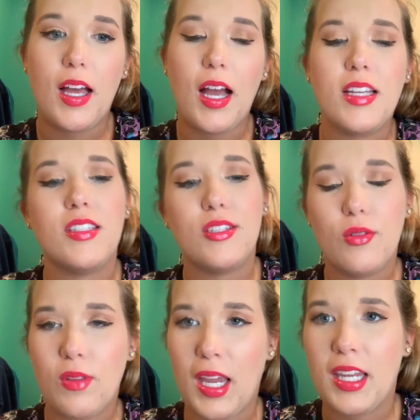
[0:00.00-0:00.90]
I still
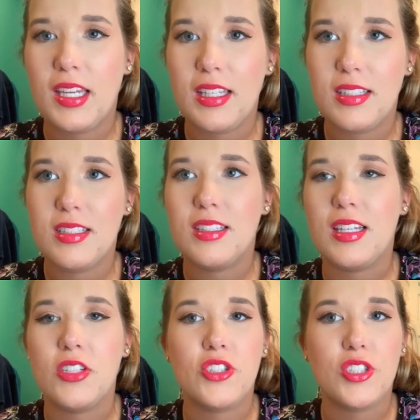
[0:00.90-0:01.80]
like it.
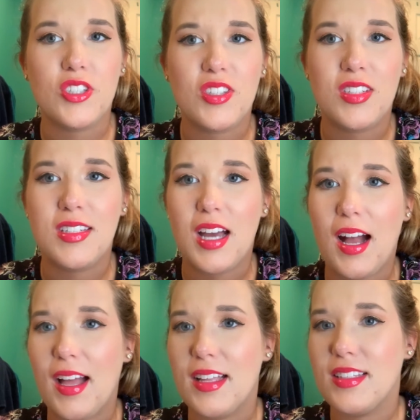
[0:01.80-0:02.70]
It's just
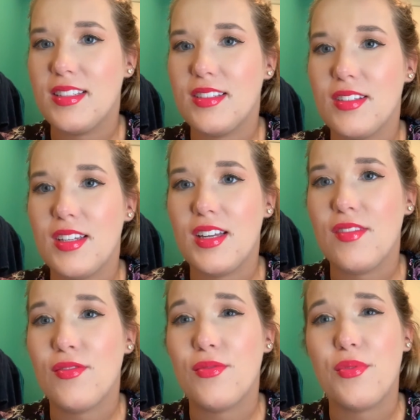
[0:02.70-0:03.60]
not
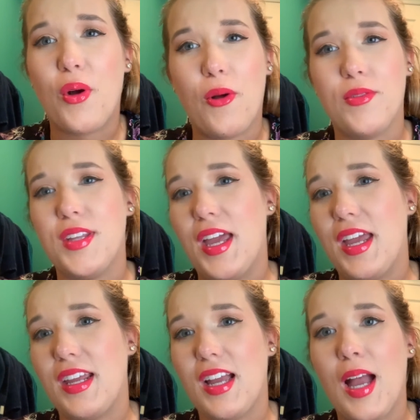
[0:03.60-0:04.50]
all
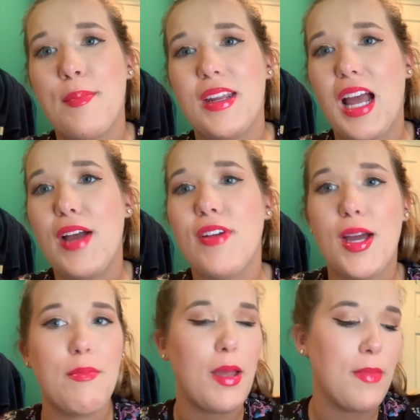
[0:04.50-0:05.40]
day. I mean, I've
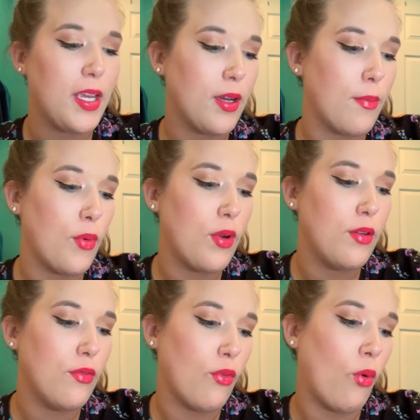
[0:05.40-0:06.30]
had my makeup
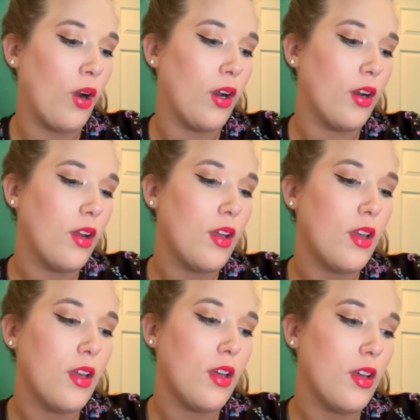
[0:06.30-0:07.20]
on for
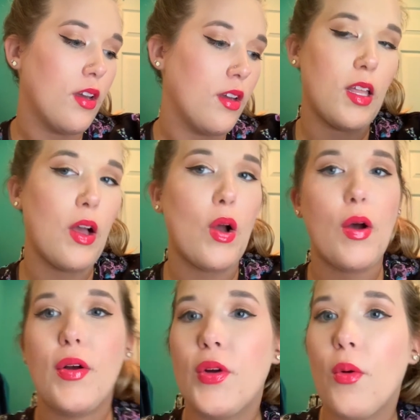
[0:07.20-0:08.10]

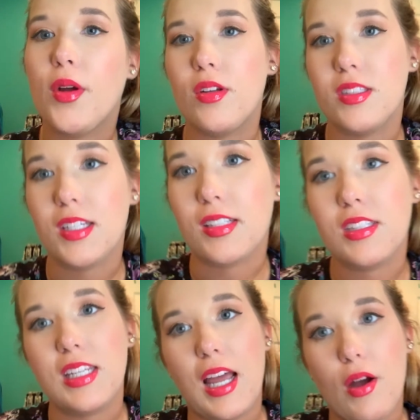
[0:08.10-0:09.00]
going on
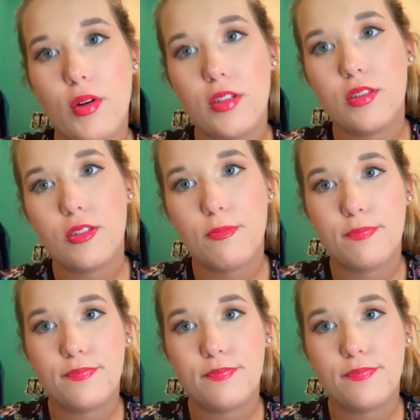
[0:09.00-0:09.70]
16 hours.